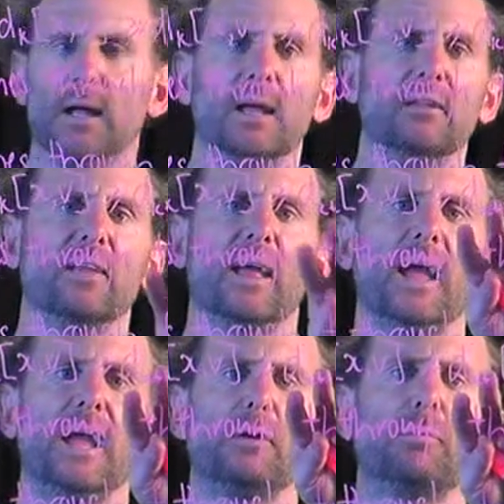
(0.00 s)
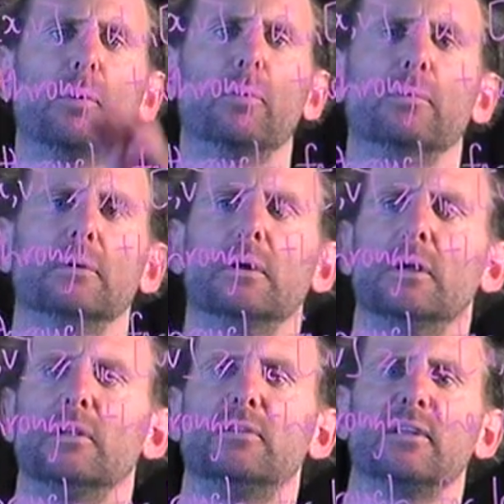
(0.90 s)
is equal
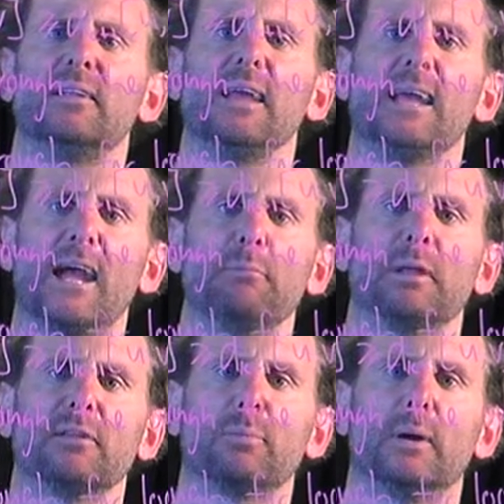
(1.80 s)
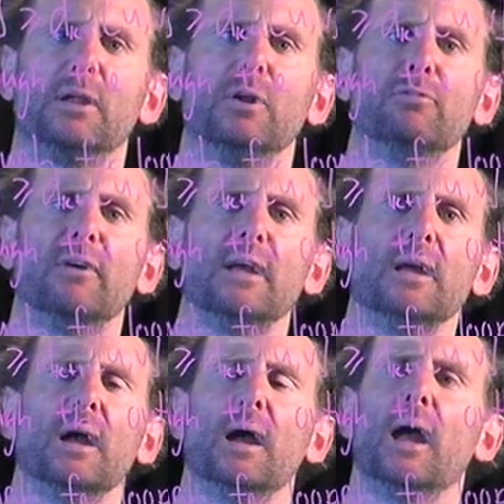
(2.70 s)
to dk plus 1 uv,
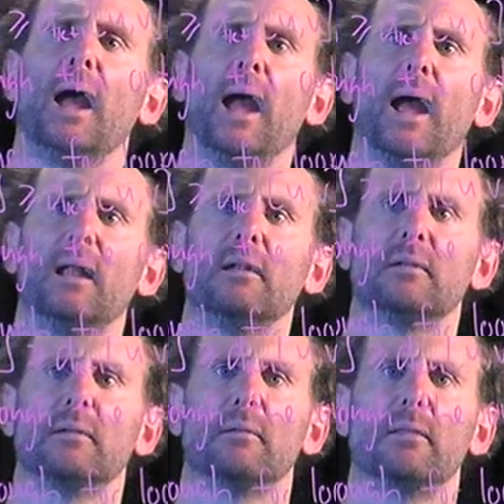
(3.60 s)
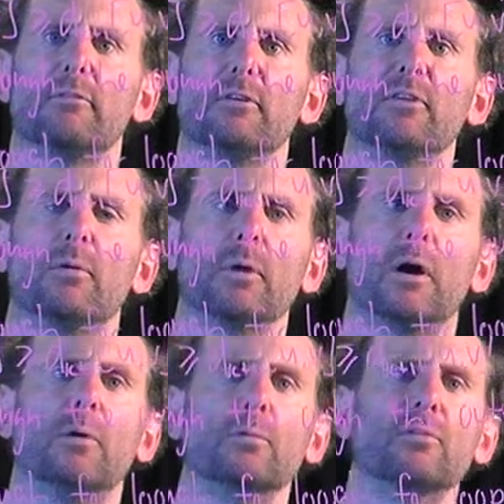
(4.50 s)
and the result
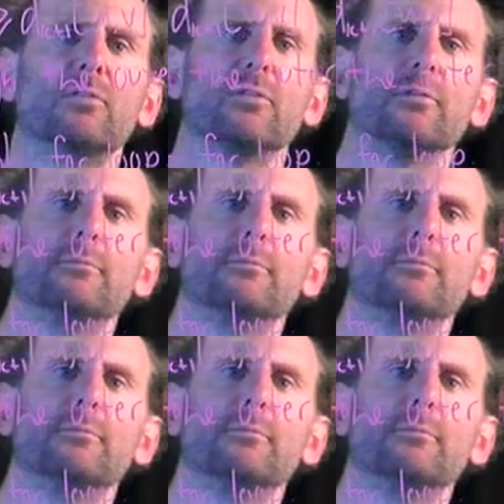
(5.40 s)
holds.